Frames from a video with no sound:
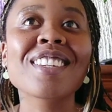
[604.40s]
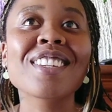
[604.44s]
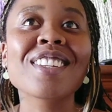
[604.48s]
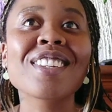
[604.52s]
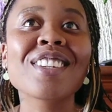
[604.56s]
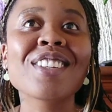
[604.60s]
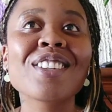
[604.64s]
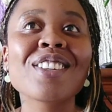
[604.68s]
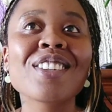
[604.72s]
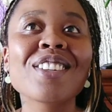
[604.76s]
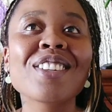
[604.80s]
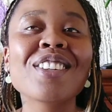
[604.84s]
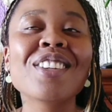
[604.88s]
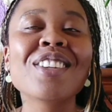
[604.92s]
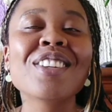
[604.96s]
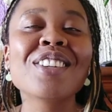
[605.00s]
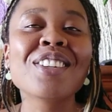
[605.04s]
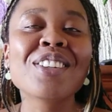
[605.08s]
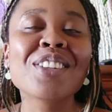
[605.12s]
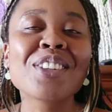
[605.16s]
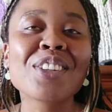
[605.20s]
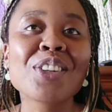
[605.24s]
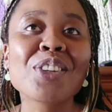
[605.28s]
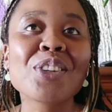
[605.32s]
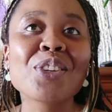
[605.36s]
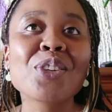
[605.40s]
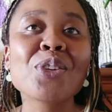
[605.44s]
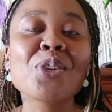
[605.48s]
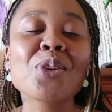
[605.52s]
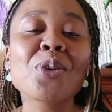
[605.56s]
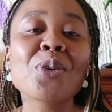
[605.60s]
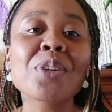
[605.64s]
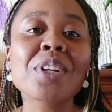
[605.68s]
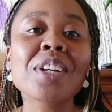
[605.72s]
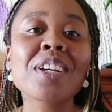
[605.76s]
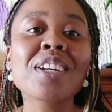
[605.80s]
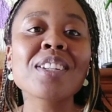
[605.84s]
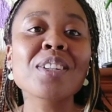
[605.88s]
you
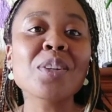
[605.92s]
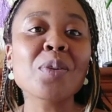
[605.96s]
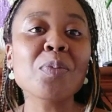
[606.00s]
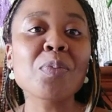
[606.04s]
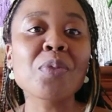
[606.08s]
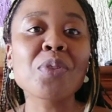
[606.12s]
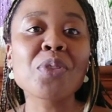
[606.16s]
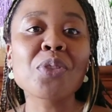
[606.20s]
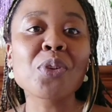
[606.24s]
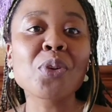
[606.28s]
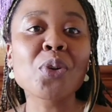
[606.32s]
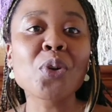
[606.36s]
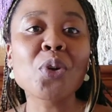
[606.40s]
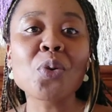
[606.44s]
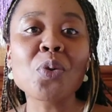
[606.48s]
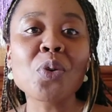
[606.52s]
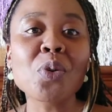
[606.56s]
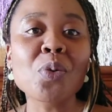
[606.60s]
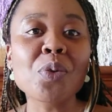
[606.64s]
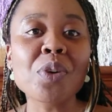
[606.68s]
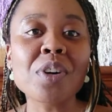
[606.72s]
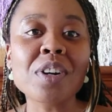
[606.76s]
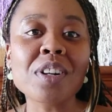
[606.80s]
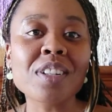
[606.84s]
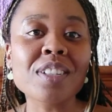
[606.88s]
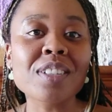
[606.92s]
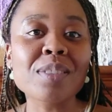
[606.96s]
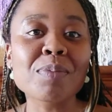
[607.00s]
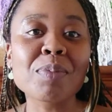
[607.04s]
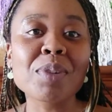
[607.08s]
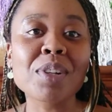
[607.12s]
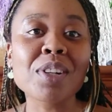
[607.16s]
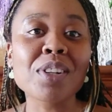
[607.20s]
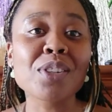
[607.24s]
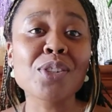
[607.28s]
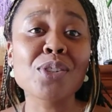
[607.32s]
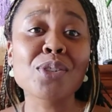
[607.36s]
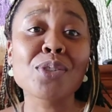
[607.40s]
don't end up in the lower world
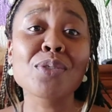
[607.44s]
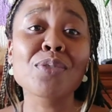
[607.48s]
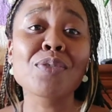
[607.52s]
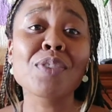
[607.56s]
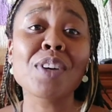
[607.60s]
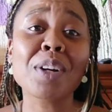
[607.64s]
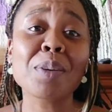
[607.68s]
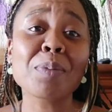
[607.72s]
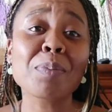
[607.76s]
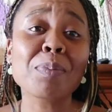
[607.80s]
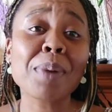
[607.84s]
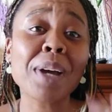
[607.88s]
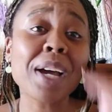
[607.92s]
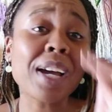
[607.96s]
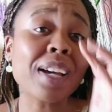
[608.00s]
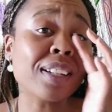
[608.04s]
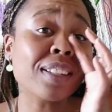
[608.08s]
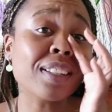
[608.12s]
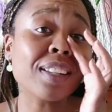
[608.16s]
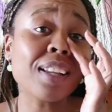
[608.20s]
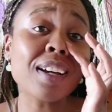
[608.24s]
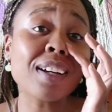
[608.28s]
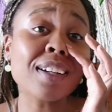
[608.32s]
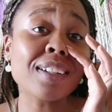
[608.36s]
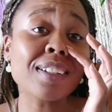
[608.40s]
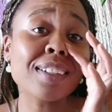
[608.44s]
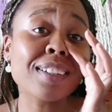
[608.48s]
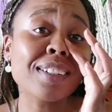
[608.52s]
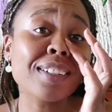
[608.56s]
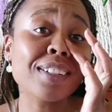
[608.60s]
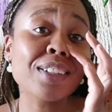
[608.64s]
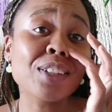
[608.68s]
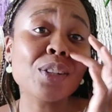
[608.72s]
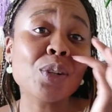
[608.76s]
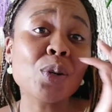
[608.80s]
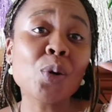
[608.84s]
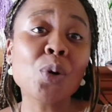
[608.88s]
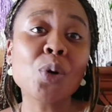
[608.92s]
because you've got bad luck
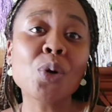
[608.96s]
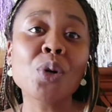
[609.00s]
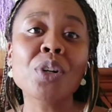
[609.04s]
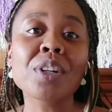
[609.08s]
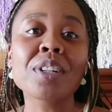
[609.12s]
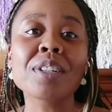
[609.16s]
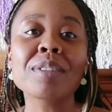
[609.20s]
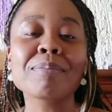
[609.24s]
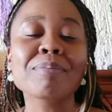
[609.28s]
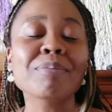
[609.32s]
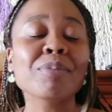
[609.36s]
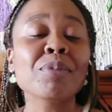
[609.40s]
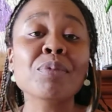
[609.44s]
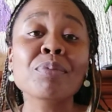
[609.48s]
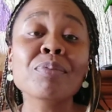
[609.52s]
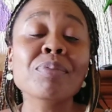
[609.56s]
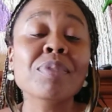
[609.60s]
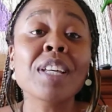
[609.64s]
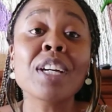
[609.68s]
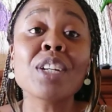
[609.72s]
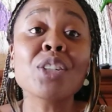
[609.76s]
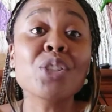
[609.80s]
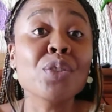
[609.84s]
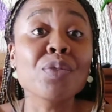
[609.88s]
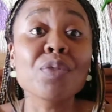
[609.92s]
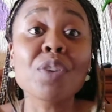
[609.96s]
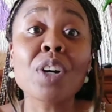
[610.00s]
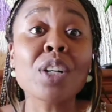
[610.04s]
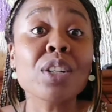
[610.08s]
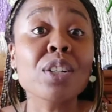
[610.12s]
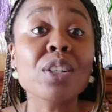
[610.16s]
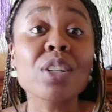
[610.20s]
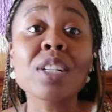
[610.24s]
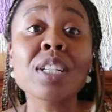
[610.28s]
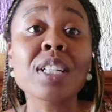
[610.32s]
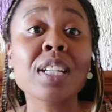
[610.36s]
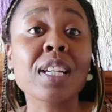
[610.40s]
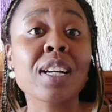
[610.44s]
or that you've got
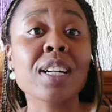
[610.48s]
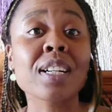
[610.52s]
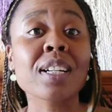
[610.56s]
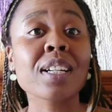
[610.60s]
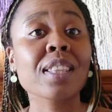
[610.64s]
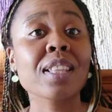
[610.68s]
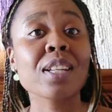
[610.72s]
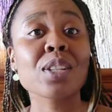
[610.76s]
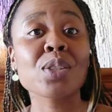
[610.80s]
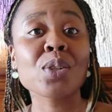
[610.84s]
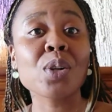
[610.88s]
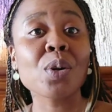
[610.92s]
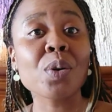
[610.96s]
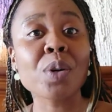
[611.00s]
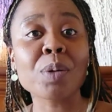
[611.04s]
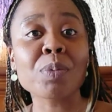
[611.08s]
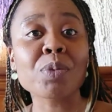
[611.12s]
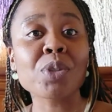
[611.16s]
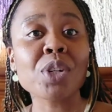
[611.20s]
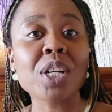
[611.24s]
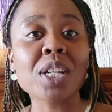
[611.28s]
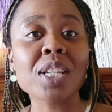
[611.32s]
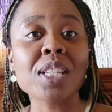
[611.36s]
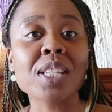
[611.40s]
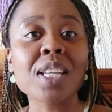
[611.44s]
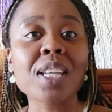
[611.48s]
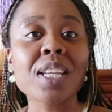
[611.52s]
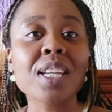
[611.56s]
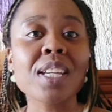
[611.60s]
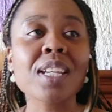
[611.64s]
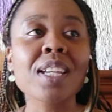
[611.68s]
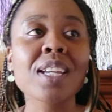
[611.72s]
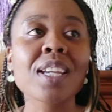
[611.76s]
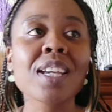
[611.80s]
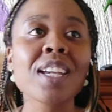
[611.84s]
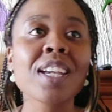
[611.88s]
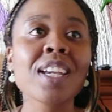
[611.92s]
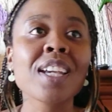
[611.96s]
good luck. That's not what I'm trying to say.
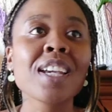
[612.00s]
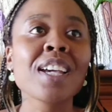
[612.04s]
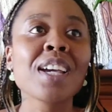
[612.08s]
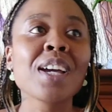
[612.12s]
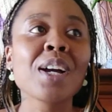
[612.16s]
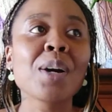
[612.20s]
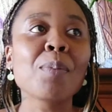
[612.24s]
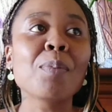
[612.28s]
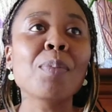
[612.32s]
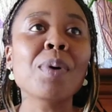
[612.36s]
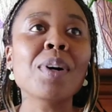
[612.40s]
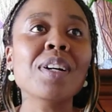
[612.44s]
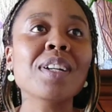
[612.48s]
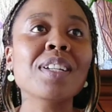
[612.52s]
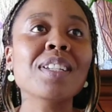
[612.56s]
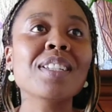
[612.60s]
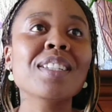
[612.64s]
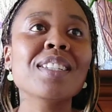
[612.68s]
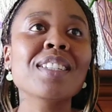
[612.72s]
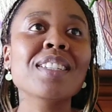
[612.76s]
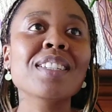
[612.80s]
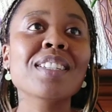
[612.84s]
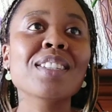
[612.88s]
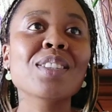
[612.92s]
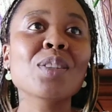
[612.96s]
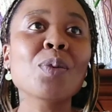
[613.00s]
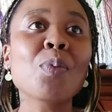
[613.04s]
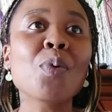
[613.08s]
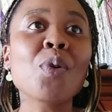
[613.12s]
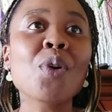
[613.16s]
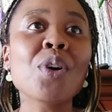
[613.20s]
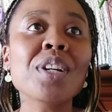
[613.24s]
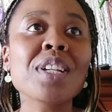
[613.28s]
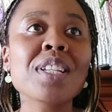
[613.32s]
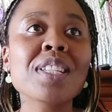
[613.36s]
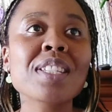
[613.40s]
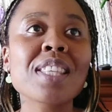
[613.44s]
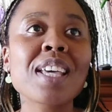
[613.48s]
But the
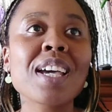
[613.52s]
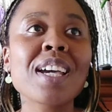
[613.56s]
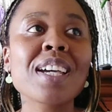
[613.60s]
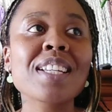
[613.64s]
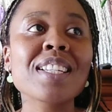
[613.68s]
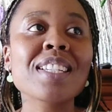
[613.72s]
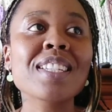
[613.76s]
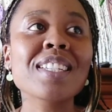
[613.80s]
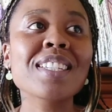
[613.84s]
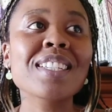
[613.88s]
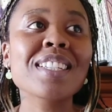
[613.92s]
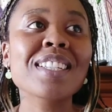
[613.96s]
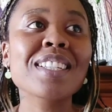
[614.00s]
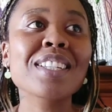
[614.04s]
point is that